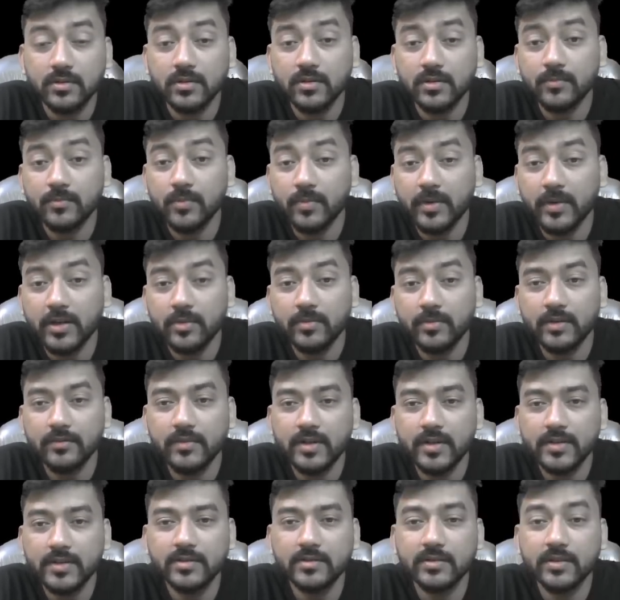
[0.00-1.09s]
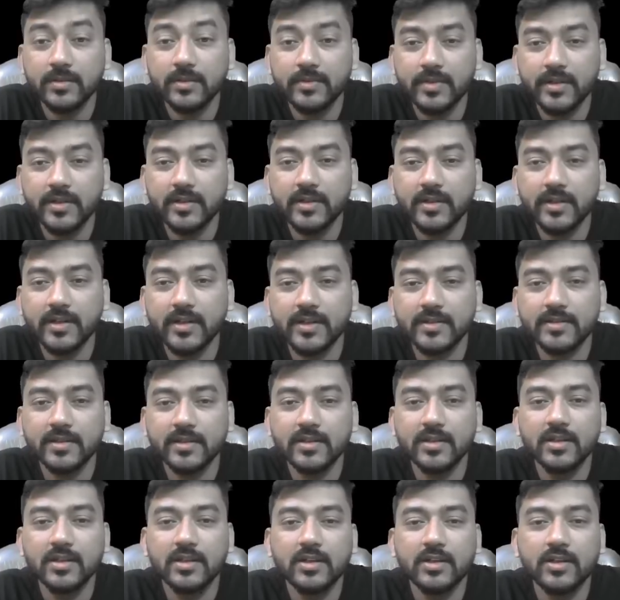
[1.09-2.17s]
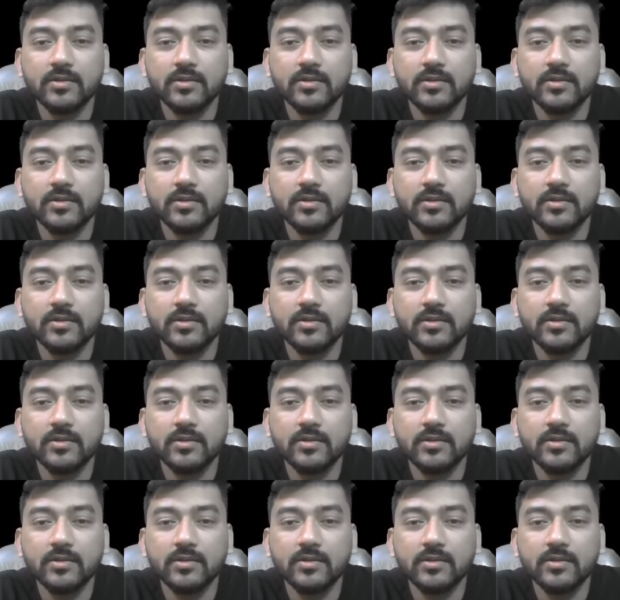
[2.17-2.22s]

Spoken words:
property of definite integration,